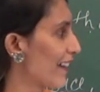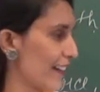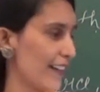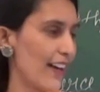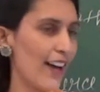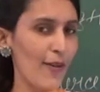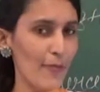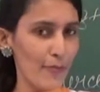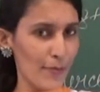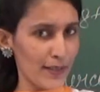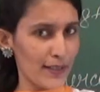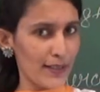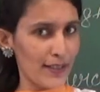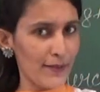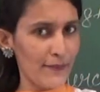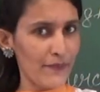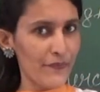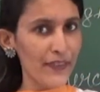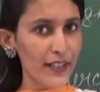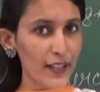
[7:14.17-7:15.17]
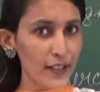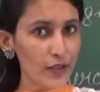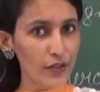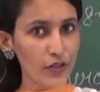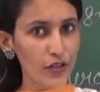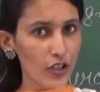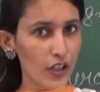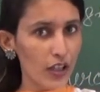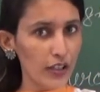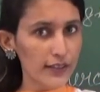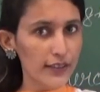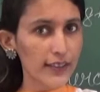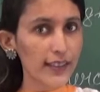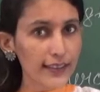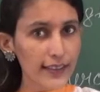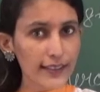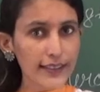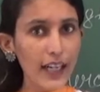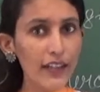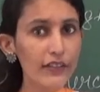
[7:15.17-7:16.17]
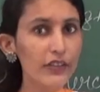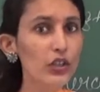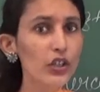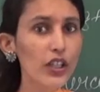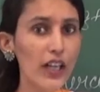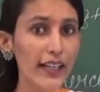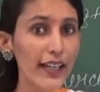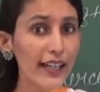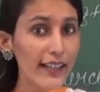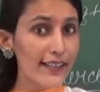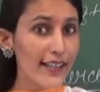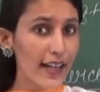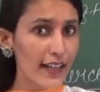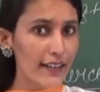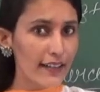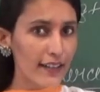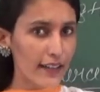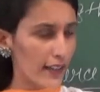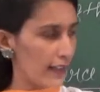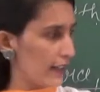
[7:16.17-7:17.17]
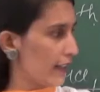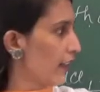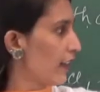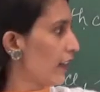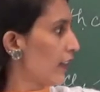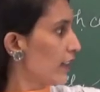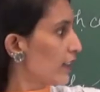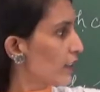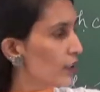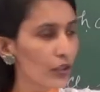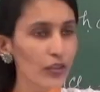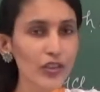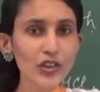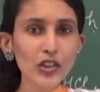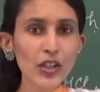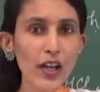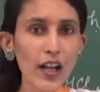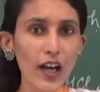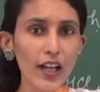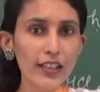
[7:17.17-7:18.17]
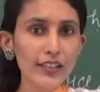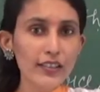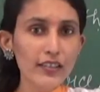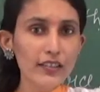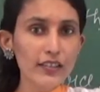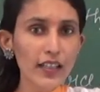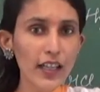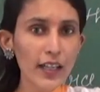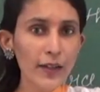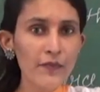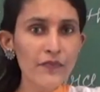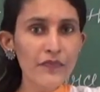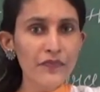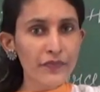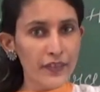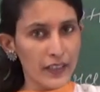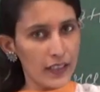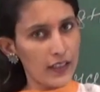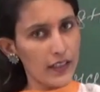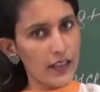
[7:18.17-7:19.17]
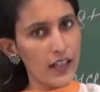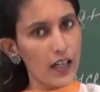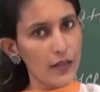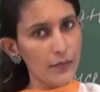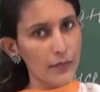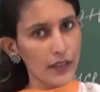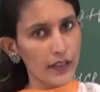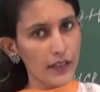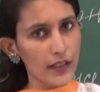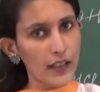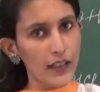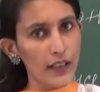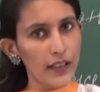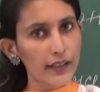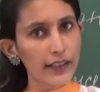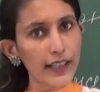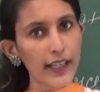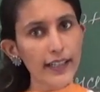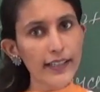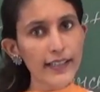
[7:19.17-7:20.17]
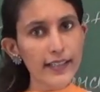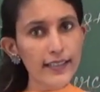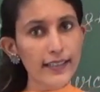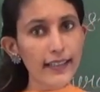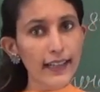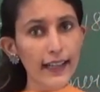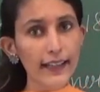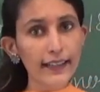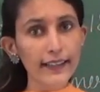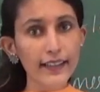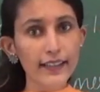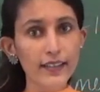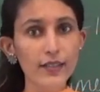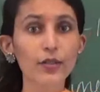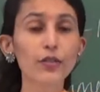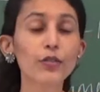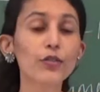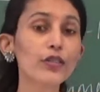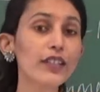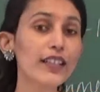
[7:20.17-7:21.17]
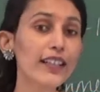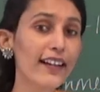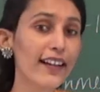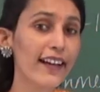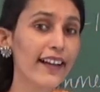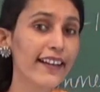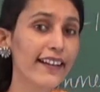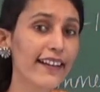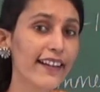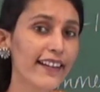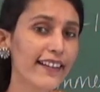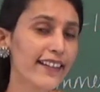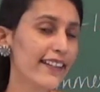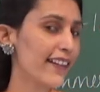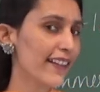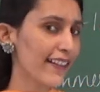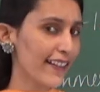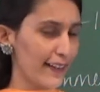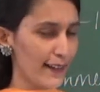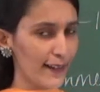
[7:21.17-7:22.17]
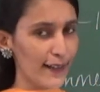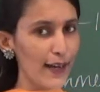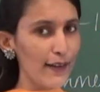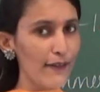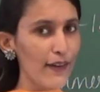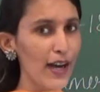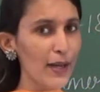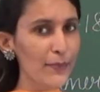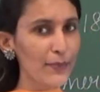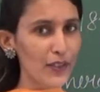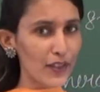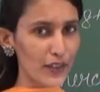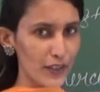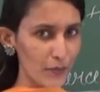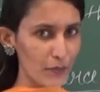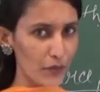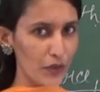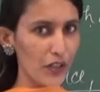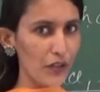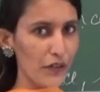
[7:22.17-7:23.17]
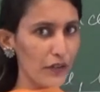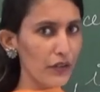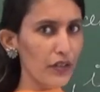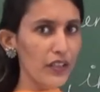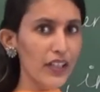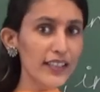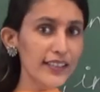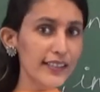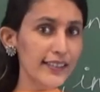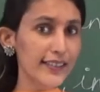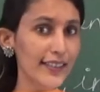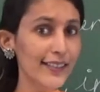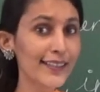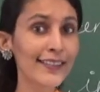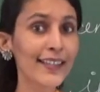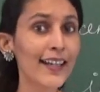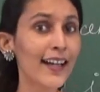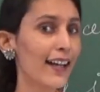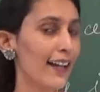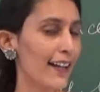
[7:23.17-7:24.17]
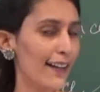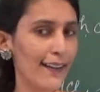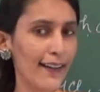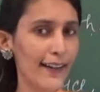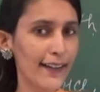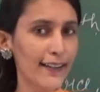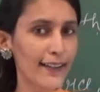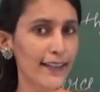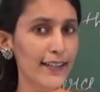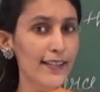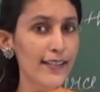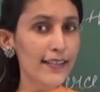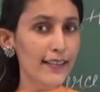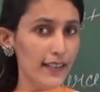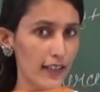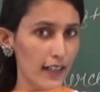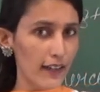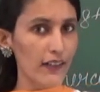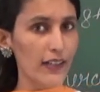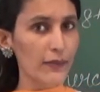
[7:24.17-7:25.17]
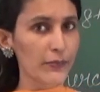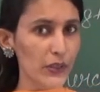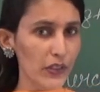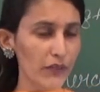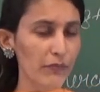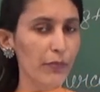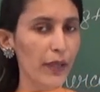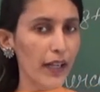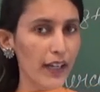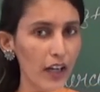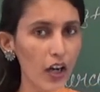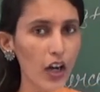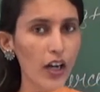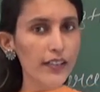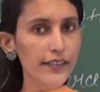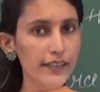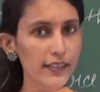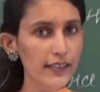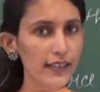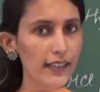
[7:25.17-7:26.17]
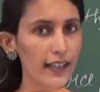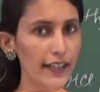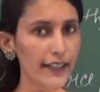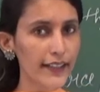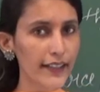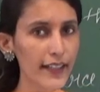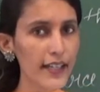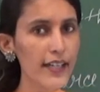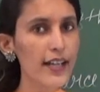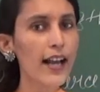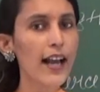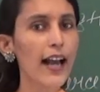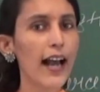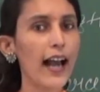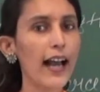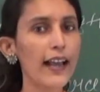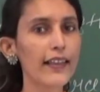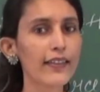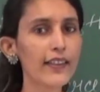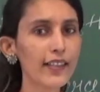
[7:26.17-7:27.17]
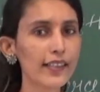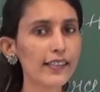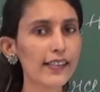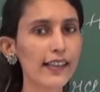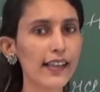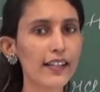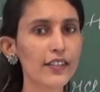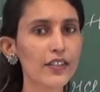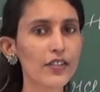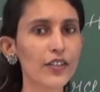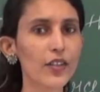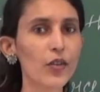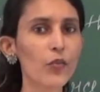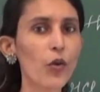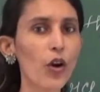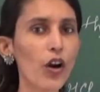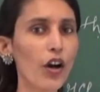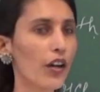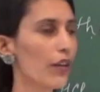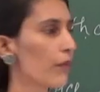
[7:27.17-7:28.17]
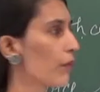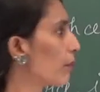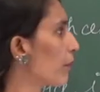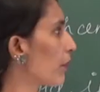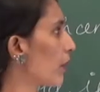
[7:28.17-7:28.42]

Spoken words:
government. Huge loss. This is how you connect and read. Huge loss to the government. They didn't like it. Who didn't like it? The Nawabs or the Mughal rulers didn't like it. The Nawabs of Bengal didn't like it. And this led to the war,